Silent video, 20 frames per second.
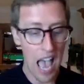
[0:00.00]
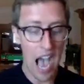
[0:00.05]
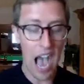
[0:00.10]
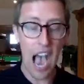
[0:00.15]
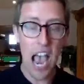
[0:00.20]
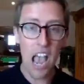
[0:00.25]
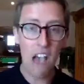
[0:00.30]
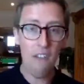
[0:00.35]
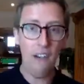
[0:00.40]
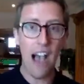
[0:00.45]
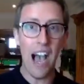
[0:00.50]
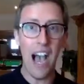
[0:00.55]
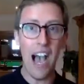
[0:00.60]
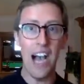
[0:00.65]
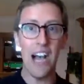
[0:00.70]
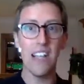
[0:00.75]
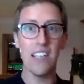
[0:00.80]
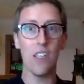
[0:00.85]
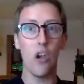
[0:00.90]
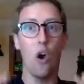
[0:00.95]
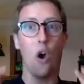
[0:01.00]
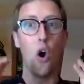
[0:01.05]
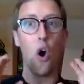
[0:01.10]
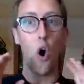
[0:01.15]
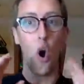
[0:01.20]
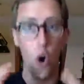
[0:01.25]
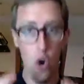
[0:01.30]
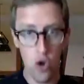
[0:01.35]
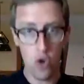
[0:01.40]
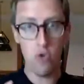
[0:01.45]
I have had
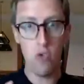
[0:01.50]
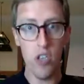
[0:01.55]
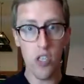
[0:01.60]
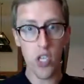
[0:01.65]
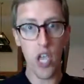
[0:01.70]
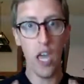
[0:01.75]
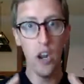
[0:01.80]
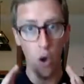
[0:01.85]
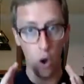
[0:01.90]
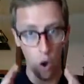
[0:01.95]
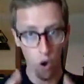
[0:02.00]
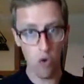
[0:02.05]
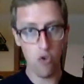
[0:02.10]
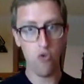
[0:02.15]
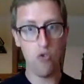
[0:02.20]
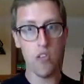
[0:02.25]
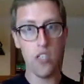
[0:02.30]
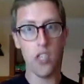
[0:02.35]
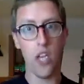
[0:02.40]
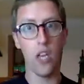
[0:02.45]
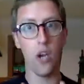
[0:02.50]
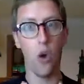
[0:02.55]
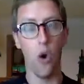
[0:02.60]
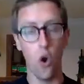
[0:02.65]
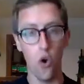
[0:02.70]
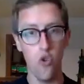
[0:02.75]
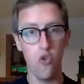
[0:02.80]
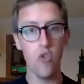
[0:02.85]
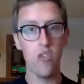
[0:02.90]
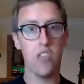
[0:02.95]
hundreds and hundreds and
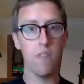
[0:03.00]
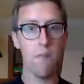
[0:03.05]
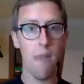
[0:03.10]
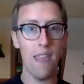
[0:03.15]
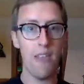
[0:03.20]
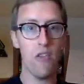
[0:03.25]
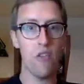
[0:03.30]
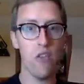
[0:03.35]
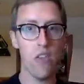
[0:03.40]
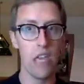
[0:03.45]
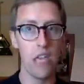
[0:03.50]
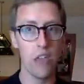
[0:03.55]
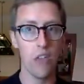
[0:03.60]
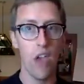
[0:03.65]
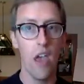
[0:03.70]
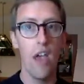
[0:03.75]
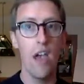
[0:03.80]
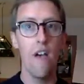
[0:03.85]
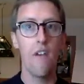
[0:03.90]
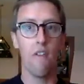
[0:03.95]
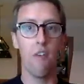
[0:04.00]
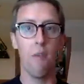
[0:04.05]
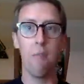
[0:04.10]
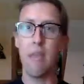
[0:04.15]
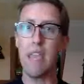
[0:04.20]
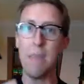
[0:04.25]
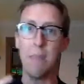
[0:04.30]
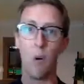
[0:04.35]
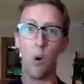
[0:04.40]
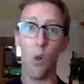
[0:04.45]
hundreds of messages from
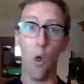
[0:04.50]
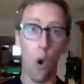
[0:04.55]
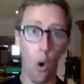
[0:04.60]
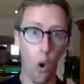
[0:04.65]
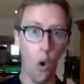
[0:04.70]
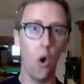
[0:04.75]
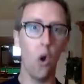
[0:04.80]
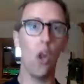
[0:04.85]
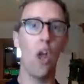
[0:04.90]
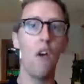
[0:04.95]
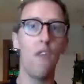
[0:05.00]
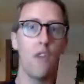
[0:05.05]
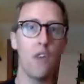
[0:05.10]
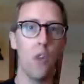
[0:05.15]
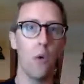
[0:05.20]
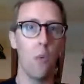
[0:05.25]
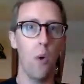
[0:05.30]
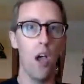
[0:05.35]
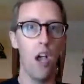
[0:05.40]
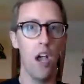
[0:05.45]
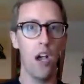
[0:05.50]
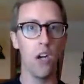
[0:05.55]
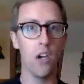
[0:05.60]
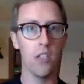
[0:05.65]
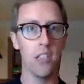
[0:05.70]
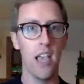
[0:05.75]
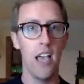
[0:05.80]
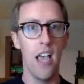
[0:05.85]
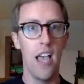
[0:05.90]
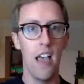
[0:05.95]
people all over the
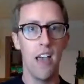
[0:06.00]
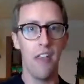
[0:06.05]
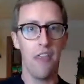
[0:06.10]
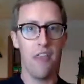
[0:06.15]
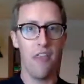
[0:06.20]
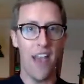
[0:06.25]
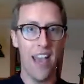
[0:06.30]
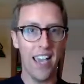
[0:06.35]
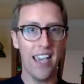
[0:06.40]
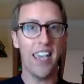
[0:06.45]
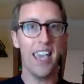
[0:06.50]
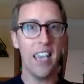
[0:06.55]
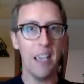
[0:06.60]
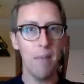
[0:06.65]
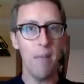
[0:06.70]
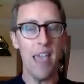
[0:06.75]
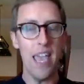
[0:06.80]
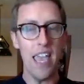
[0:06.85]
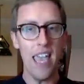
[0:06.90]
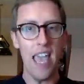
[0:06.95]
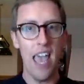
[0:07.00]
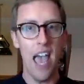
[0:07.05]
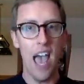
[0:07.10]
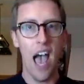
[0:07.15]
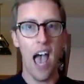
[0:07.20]
world thanking me